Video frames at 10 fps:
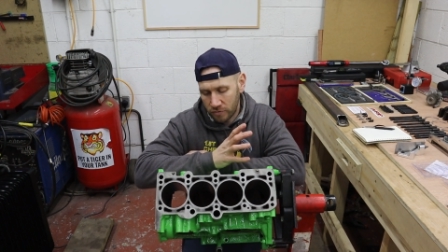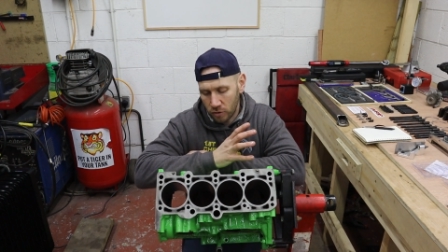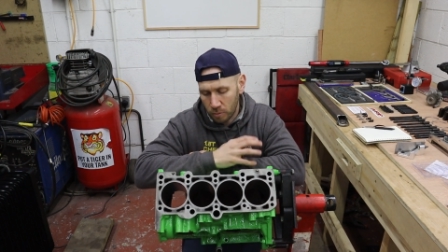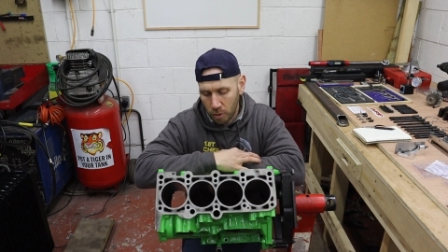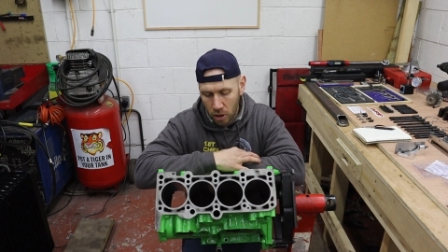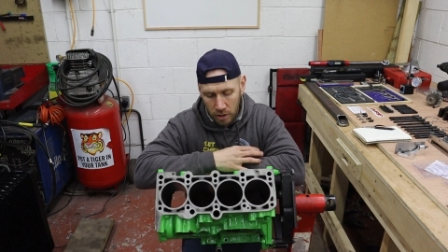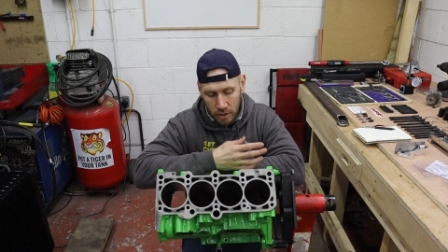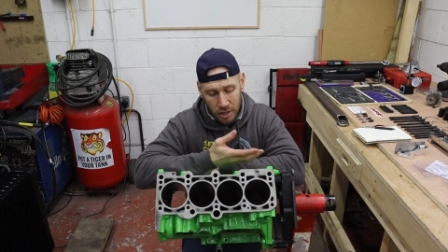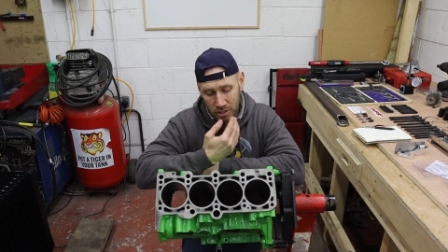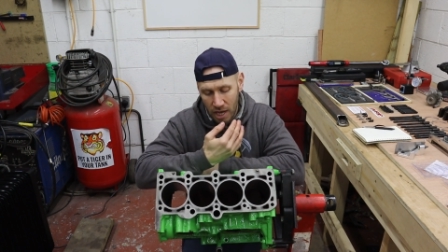the full block.
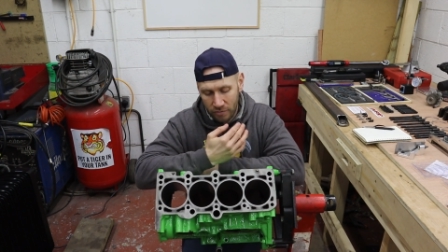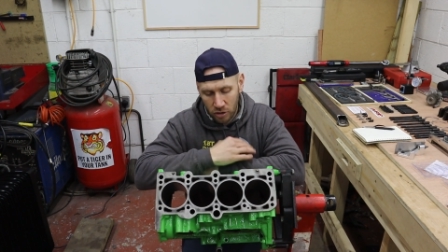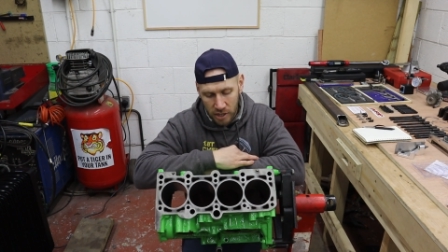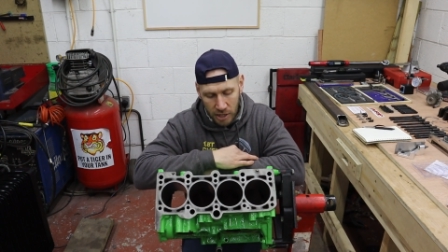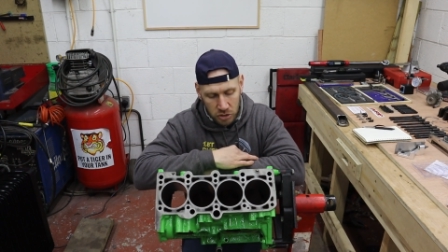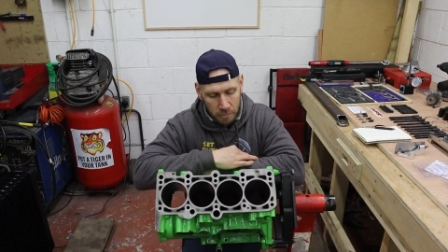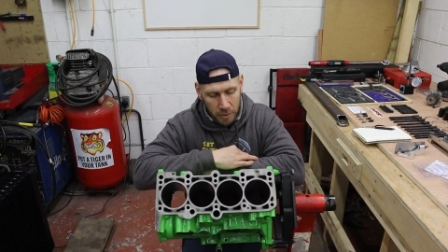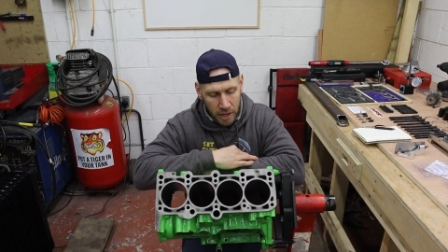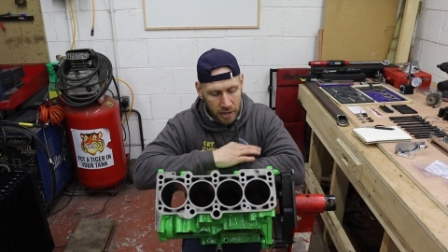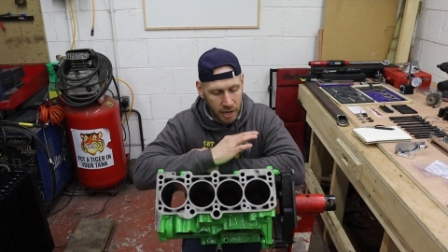So I've got the engine
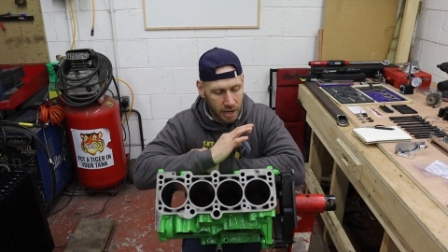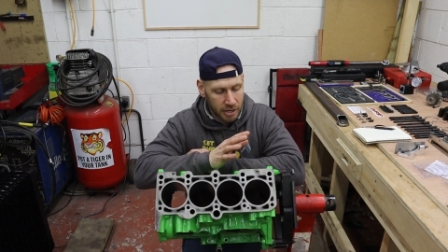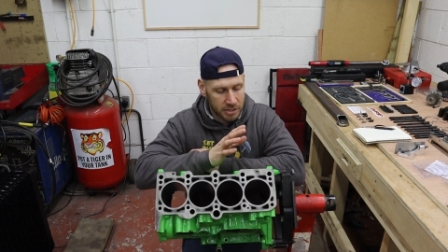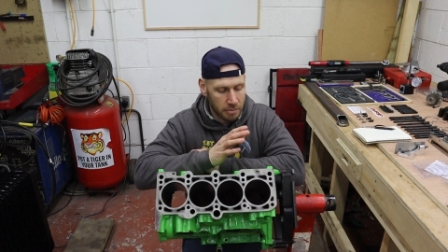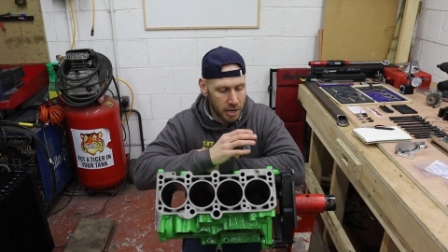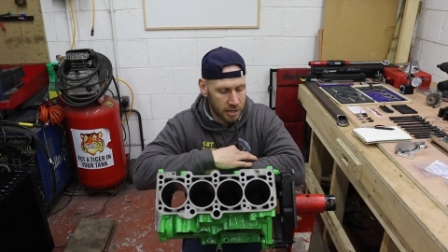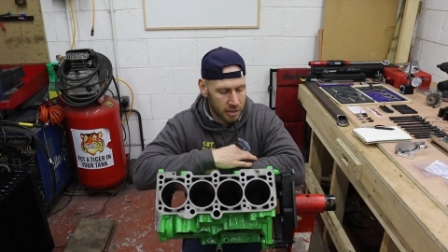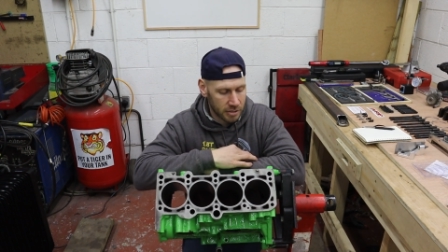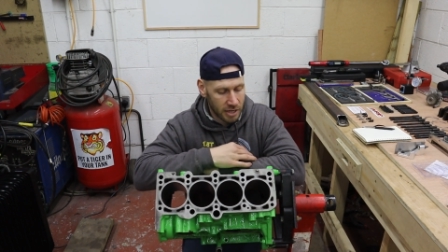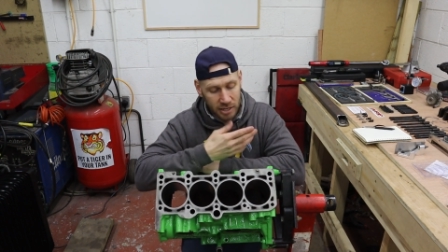back and it's
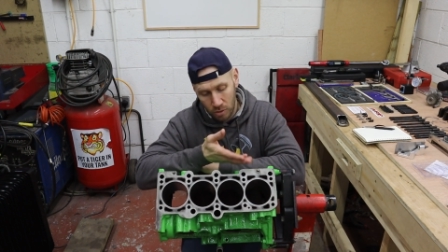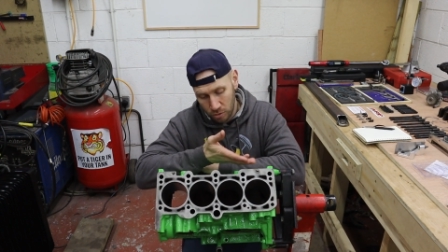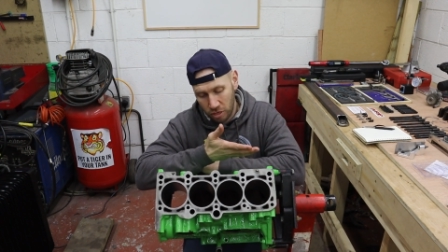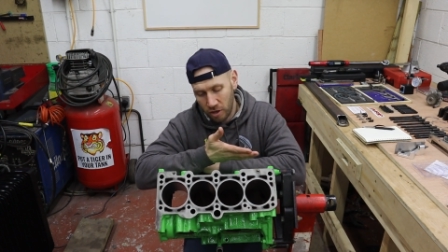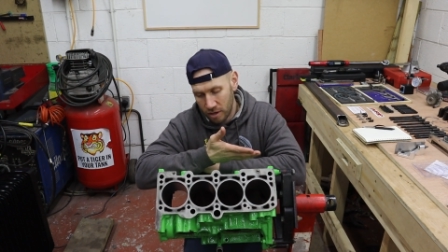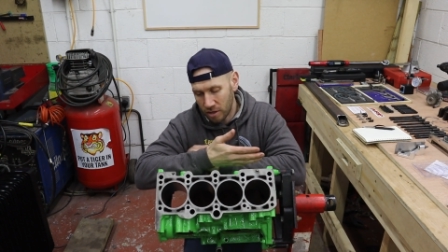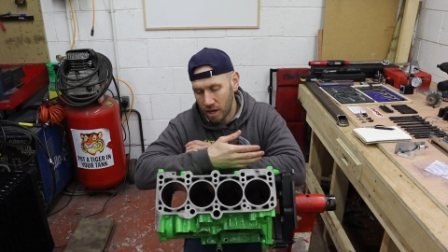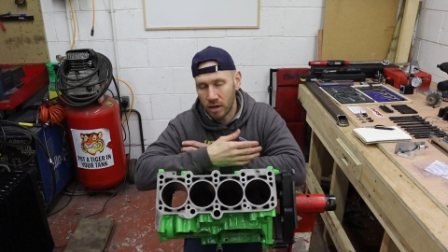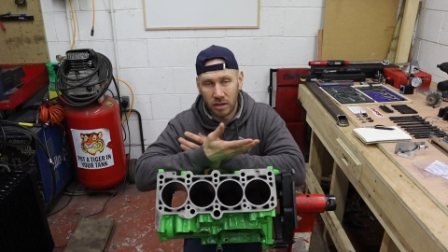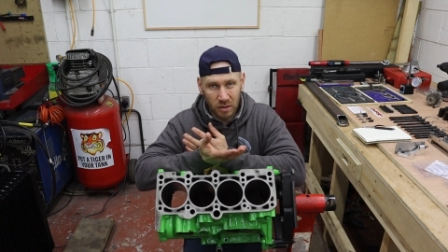immaculate. And you would think
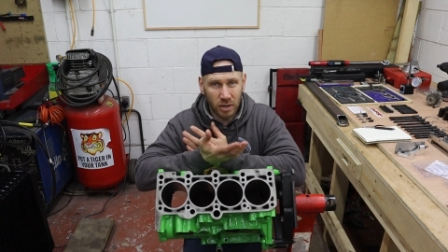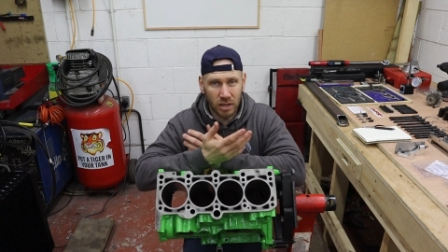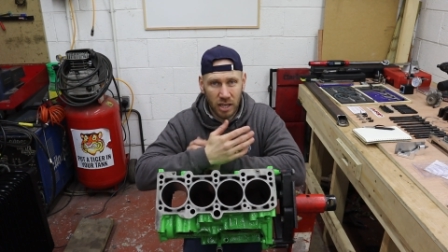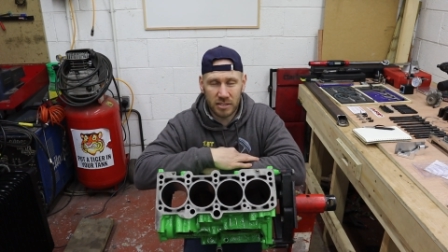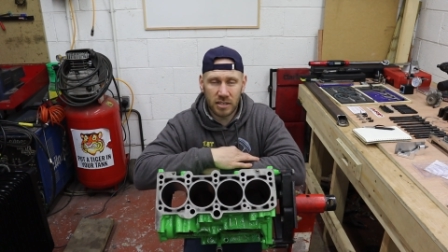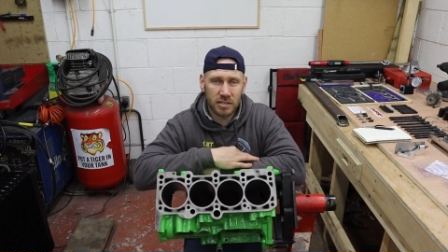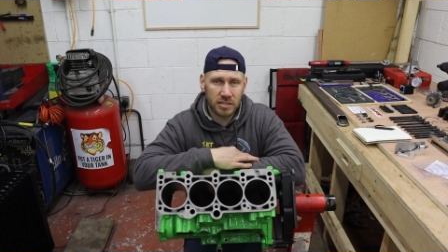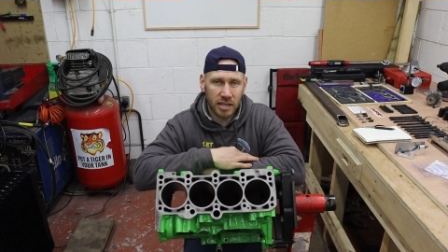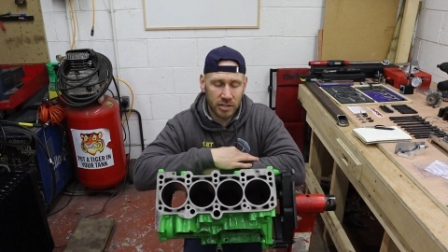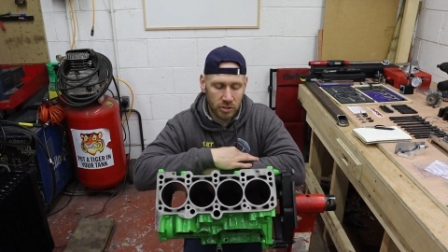that, well, that's it,
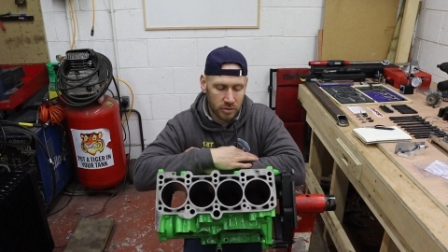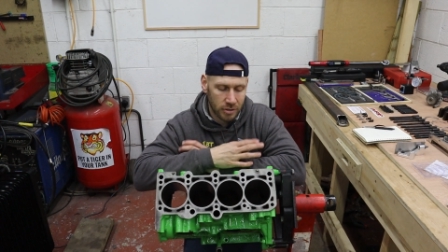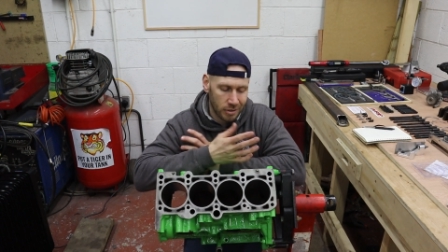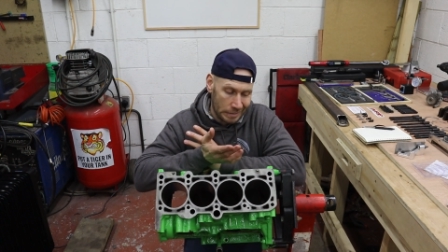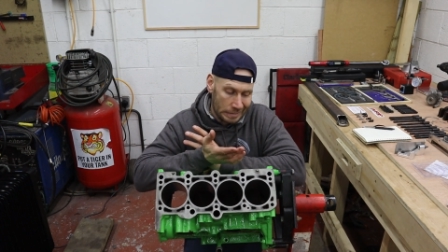it's nearly done.